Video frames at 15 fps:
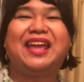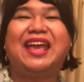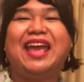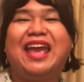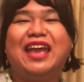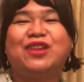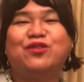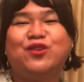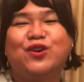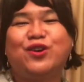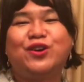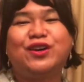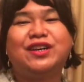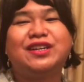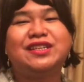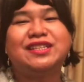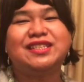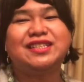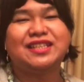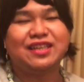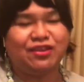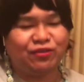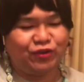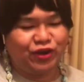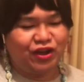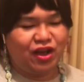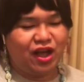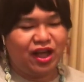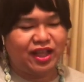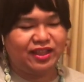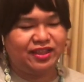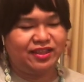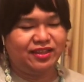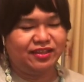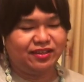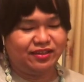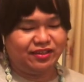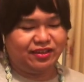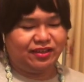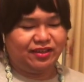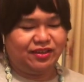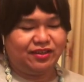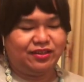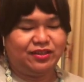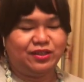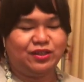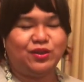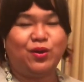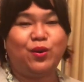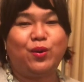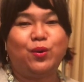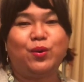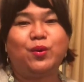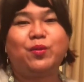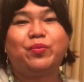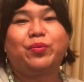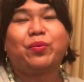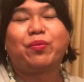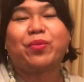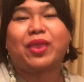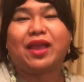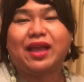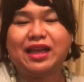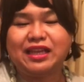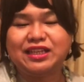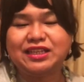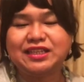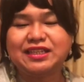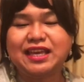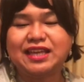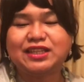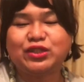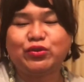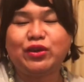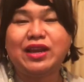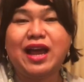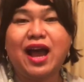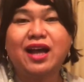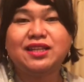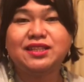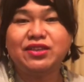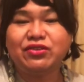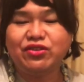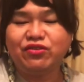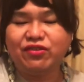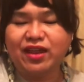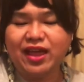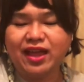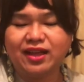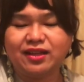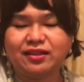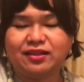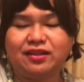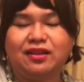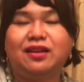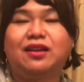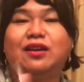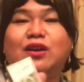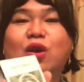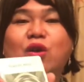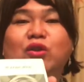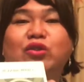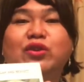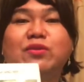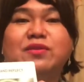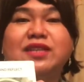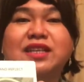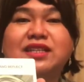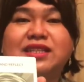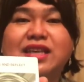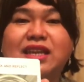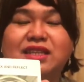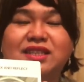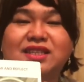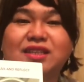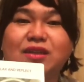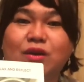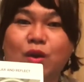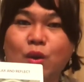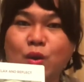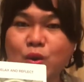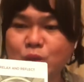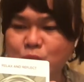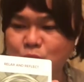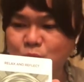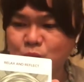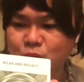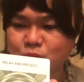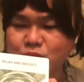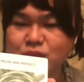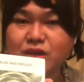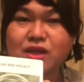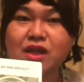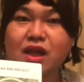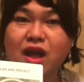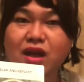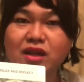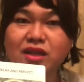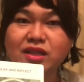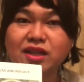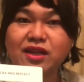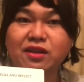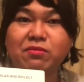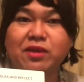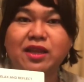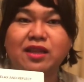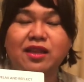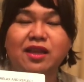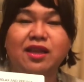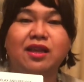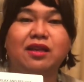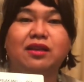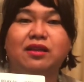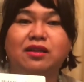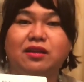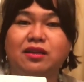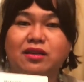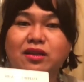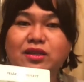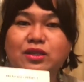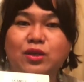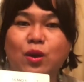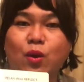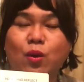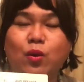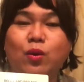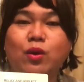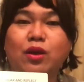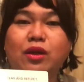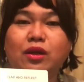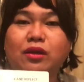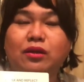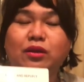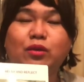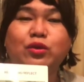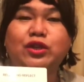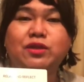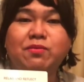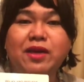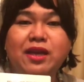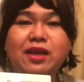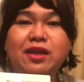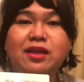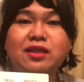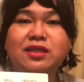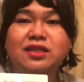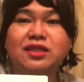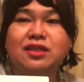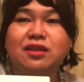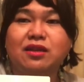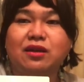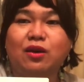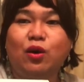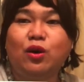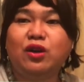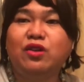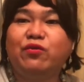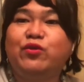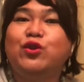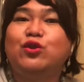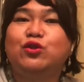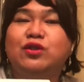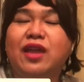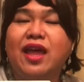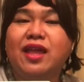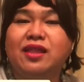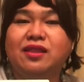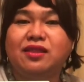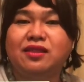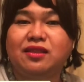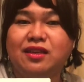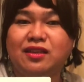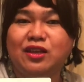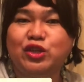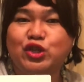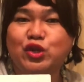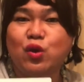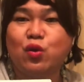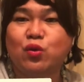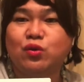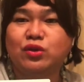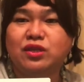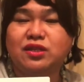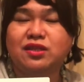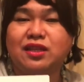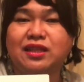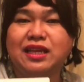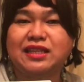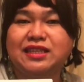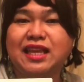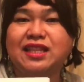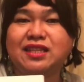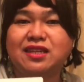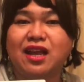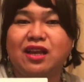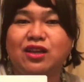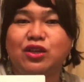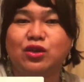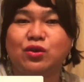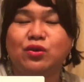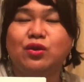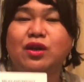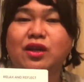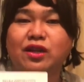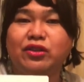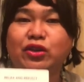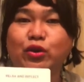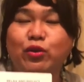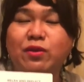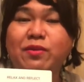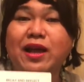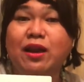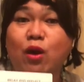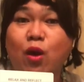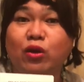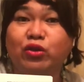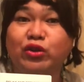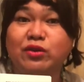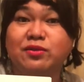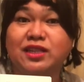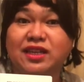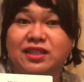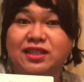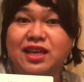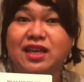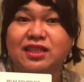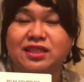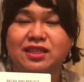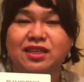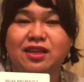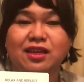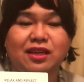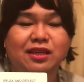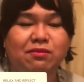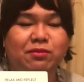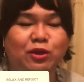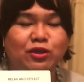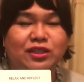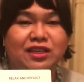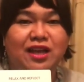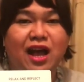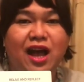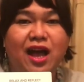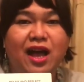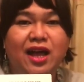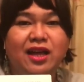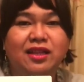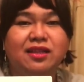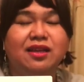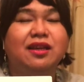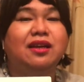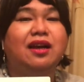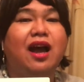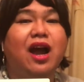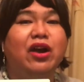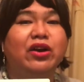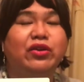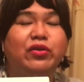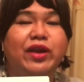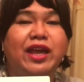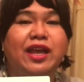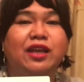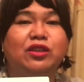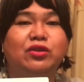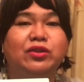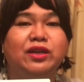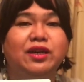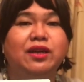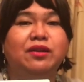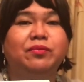And of course, for God. So, it just says, relax and reflect, long-term success. Oh! Ang ganda ng meaning. So, which means, all of you 10 that I chose, that I said thank you, there will be a long-term success. Because God, our creator,